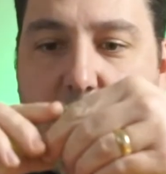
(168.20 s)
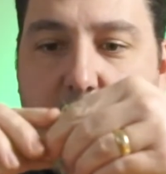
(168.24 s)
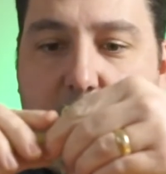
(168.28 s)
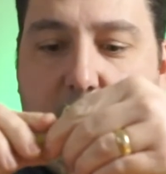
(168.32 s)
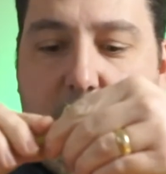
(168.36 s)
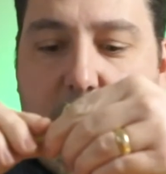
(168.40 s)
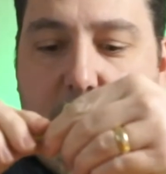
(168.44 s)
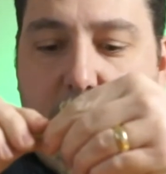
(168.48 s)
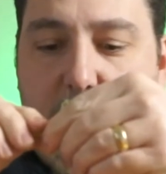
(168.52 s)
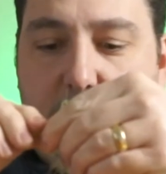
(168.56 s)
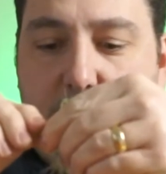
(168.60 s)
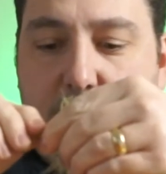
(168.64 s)

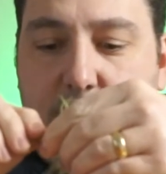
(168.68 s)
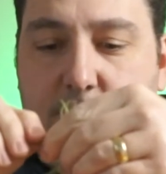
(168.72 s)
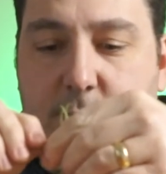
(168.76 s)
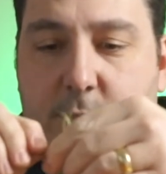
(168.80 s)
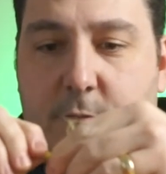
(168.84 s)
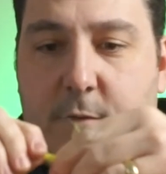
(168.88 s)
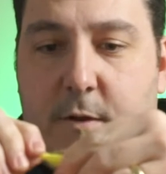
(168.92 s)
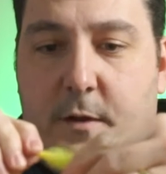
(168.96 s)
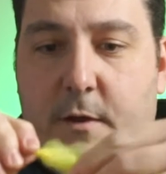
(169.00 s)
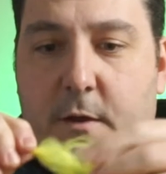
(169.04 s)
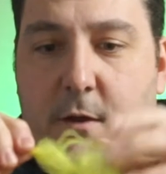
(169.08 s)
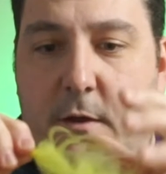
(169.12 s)
point.
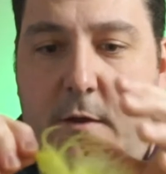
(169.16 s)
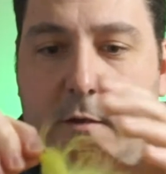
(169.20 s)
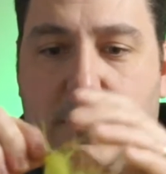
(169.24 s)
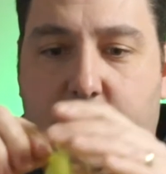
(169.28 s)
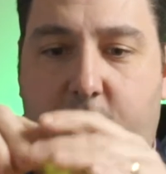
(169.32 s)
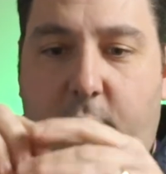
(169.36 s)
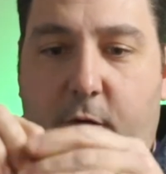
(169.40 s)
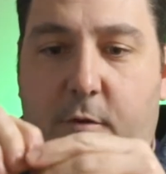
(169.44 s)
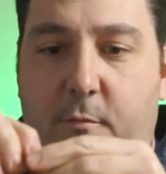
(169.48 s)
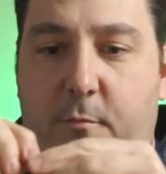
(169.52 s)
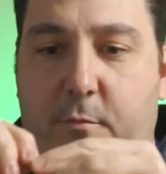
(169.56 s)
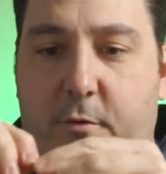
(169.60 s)

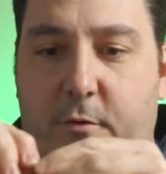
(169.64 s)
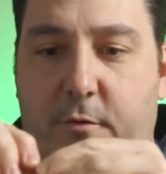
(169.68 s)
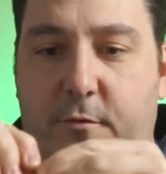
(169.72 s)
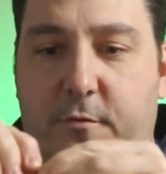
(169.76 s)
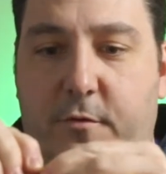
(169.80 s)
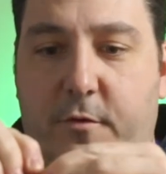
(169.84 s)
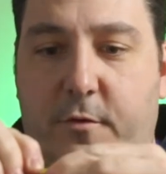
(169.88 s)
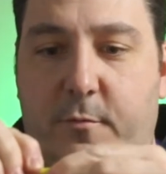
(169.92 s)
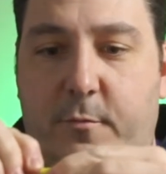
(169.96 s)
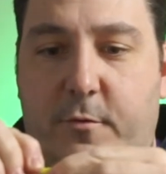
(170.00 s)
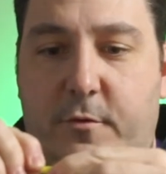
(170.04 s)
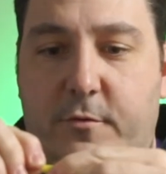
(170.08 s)
Don't put
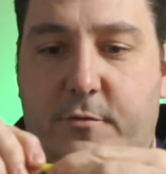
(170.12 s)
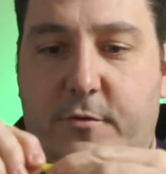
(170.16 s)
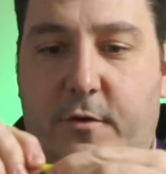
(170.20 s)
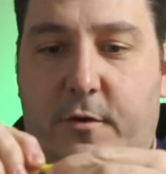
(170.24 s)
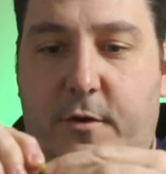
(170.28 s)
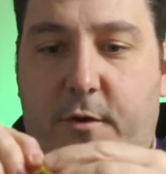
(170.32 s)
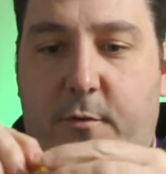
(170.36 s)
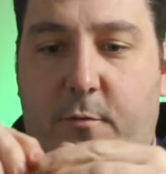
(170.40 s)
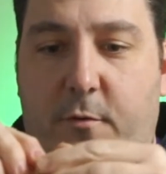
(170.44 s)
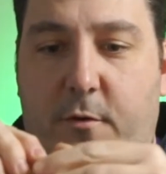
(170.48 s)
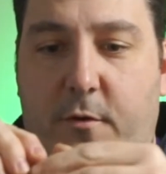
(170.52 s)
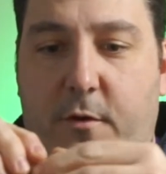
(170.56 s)
too much
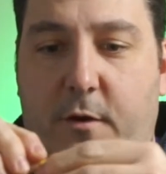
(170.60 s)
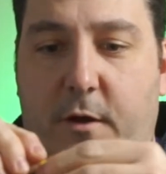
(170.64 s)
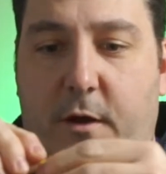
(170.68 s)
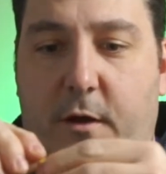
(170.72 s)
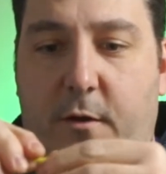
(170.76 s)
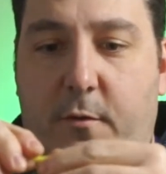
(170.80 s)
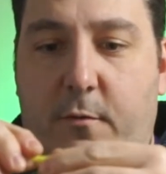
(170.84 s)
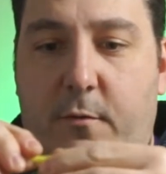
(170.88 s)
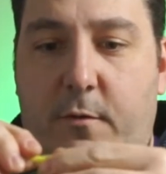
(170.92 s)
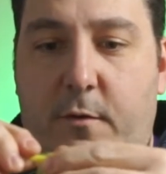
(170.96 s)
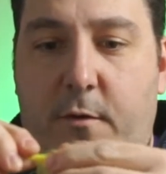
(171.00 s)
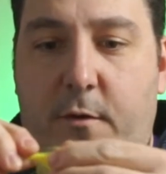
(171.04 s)
on in one
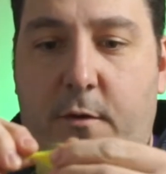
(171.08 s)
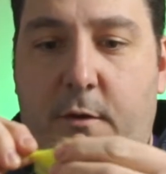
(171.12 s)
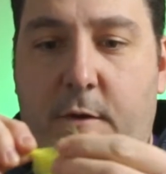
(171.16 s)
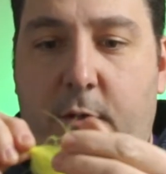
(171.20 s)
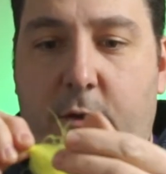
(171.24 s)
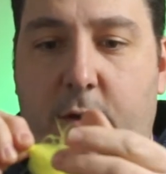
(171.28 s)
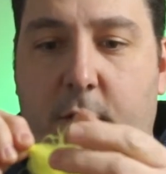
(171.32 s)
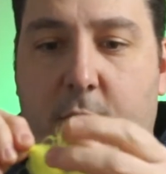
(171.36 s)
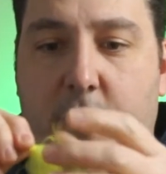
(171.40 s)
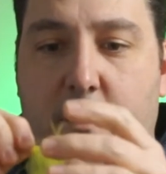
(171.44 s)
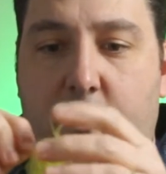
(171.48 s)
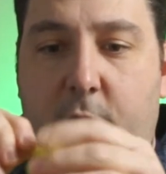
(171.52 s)
go.
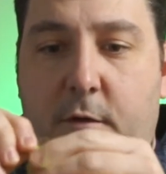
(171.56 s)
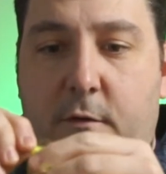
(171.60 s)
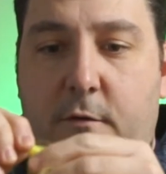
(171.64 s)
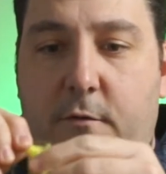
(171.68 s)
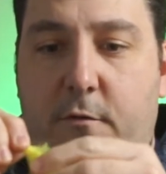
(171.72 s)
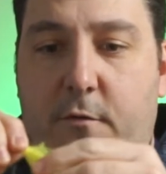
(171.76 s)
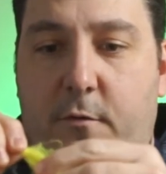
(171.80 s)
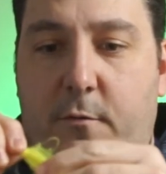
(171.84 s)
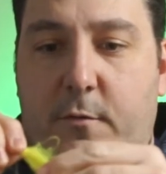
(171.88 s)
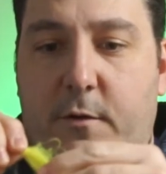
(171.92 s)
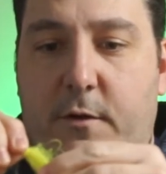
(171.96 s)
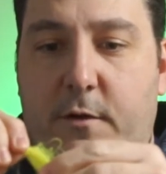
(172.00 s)

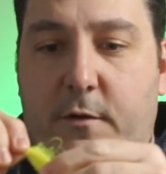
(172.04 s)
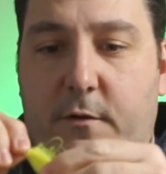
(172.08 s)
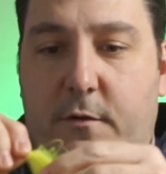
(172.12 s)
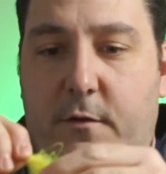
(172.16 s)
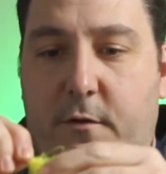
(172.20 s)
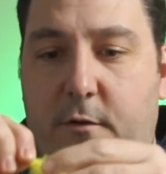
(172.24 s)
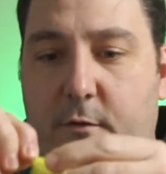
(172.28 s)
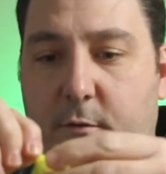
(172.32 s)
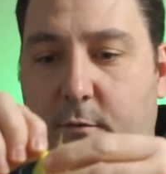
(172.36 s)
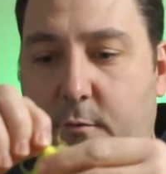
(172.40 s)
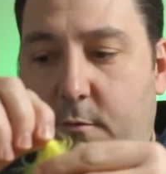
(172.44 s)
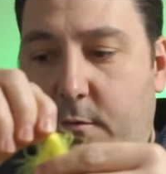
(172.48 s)
So what we can
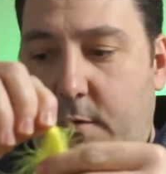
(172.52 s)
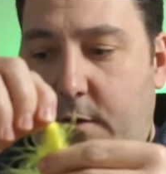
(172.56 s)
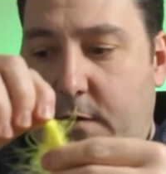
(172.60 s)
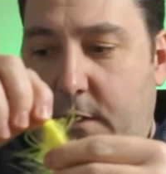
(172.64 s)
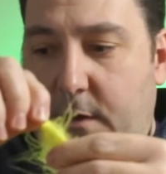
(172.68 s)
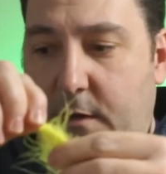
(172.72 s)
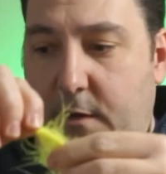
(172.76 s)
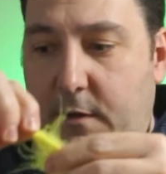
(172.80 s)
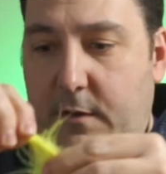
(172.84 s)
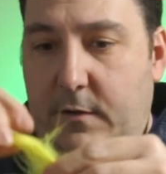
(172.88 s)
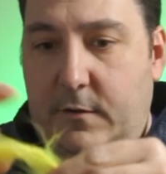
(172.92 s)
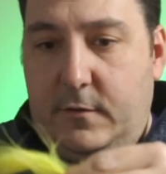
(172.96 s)
do
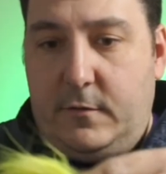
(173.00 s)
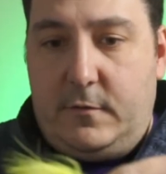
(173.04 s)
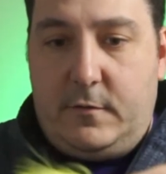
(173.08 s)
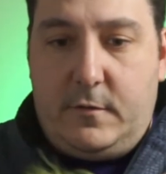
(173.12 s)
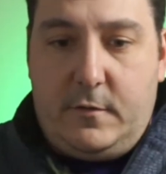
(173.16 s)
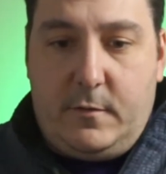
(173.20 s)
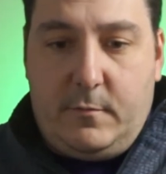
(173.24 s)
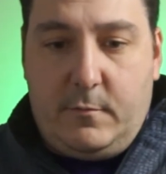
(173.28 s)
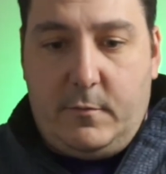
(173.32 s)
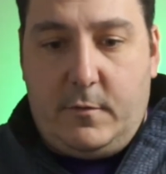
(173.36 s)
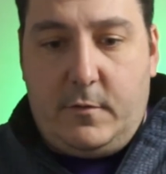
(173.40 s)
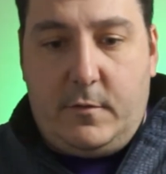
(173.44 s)
is,
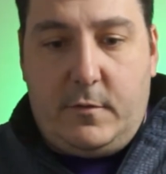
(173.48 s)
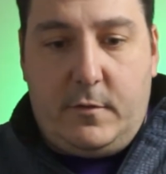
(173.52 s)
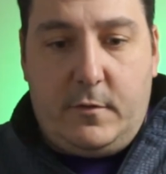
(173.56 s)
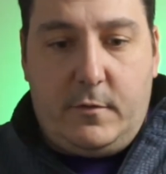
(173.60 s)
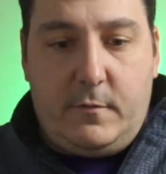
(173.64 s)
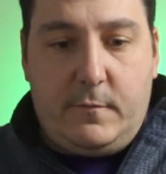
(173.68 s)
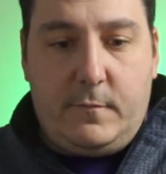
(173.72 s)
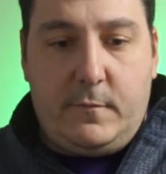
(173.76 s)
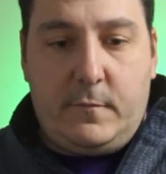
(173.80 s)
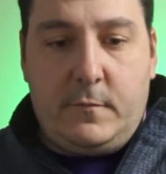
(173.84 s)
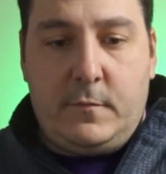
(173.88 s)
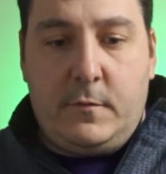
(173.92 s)
I'm going
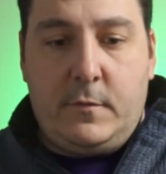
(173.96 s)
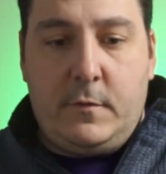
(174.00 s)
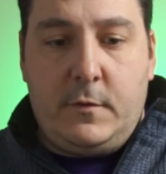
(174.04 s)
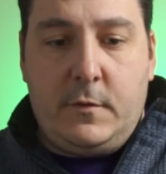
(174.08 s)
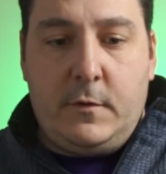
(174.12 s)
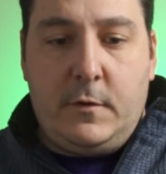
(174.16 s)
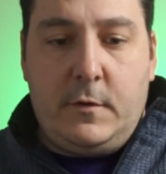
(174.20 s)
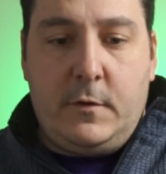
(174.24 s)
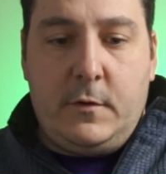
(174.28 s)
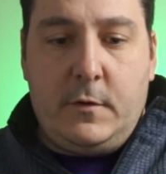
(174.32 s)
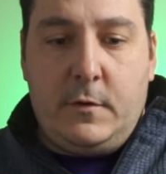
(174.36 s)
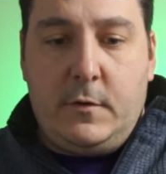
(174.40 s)
to
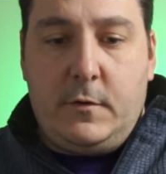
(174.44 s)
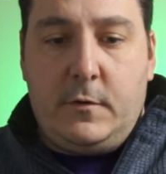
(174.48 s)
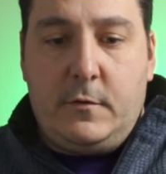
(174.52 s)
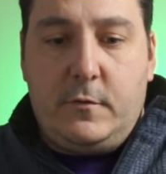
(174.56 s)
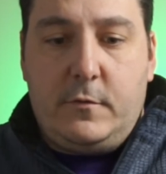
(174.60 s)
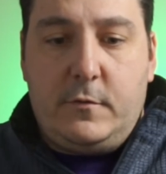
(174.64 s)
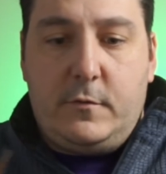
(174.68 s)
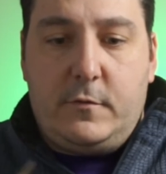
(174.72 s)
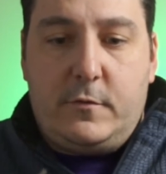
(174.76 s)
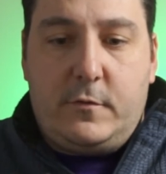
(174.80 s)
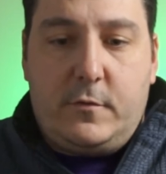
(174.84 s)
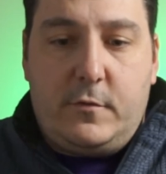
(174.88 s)

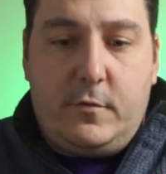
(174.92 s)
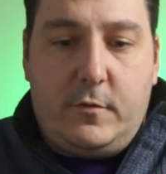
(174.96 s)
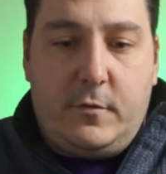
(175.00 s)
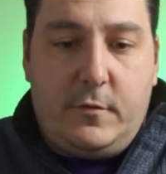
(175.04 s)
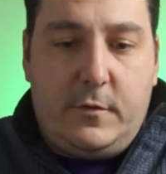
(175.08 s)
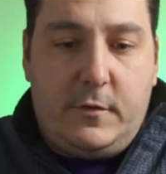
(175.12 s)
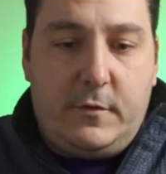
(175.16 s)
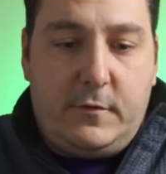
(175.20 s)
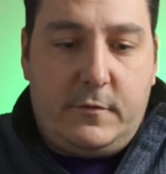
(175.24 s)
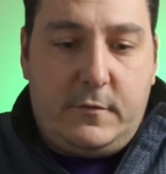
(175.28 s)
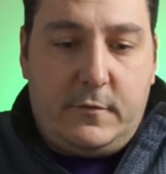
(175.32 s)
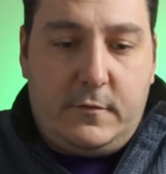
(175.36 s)
just cut
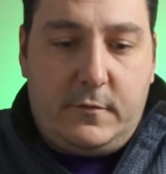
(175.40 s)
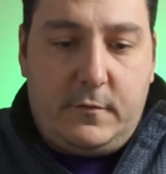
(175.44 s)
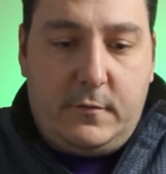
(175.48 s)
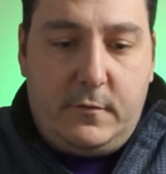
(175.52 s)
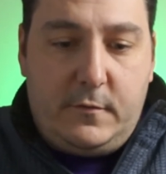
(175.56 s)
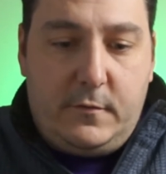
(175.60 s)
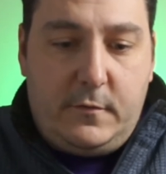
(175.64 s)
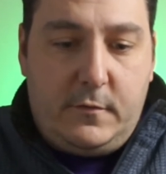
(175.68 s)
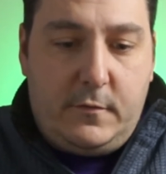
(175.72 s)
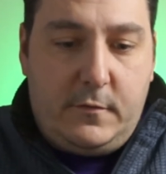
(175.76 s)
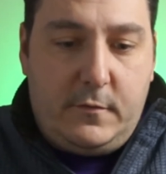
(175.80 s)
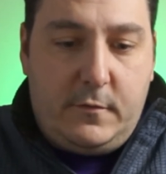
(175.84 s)
this
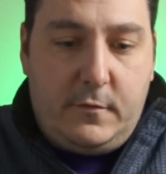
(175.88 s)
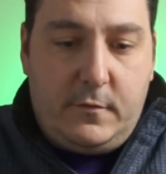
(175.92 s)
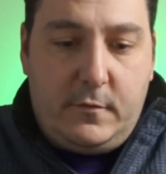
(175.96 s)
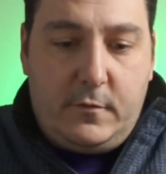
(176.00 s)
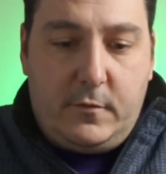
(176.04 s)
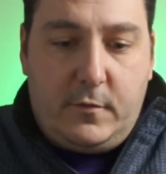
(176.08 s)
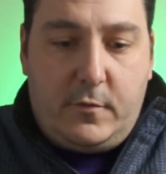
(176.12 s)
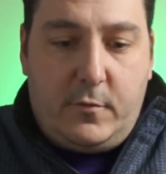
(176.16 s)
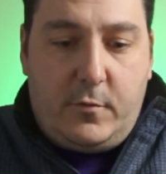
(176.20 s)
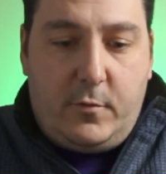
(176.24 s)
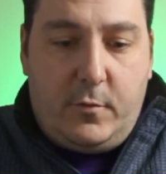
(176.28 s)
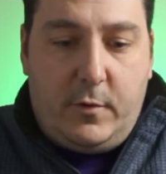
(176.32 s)

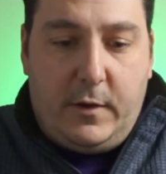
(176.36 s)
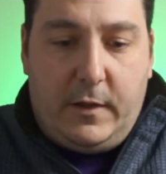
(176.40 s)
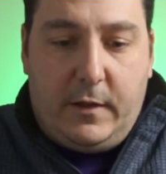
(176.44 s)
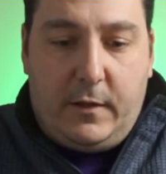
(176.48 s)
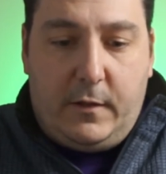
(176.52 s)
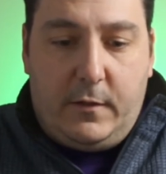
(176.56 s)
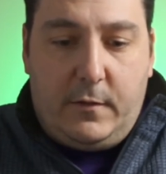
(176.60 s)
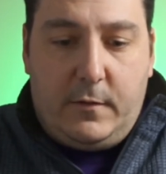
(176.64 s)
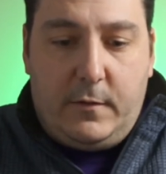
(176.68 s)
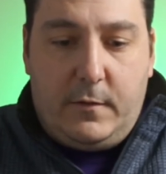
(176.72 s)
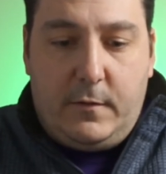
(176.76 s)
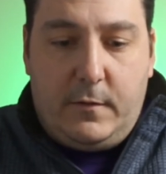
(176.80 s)
quill